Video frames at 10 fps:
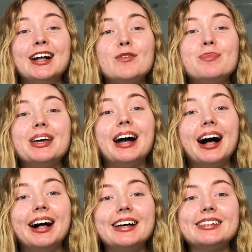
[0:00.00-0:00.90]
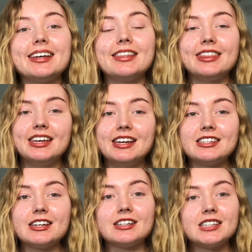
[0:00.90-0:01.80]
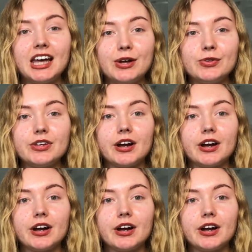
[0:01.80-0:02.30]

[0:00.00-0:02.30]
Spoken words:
Because these sounds